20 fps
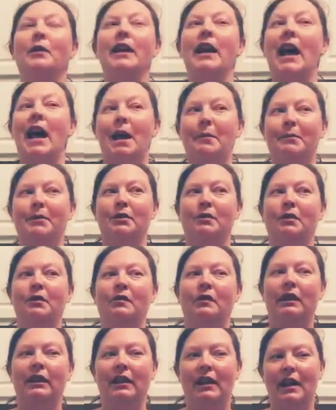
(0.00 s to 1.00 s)
We
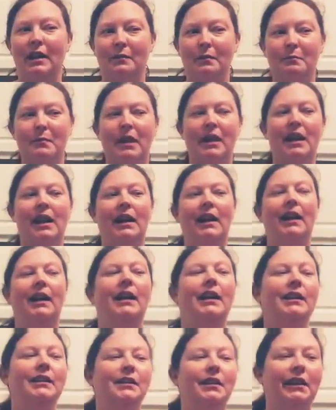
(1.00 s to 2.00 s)
absolutely love. I mean,
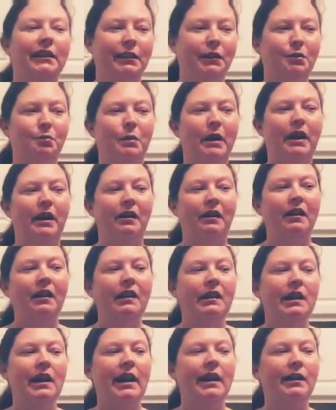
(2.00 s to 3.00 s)
I swear,
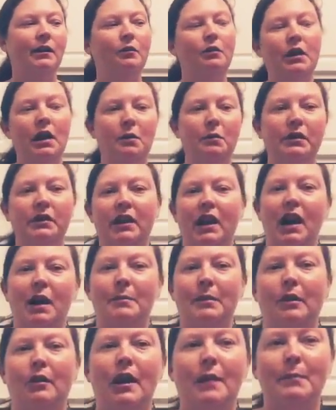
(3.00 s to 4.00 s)
I don't go into
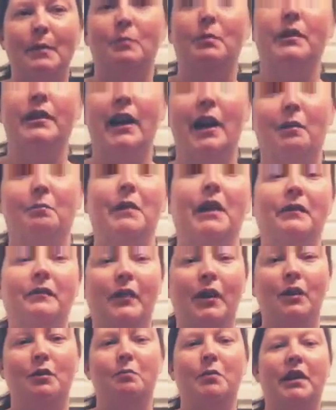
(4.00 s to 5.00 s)
Hobby Lobby without my
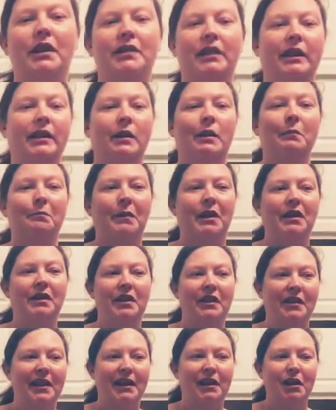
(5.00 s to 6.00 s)
phone because I know I'm going to
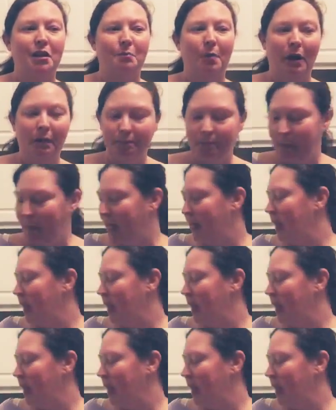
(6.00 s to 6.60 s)
need that coupon.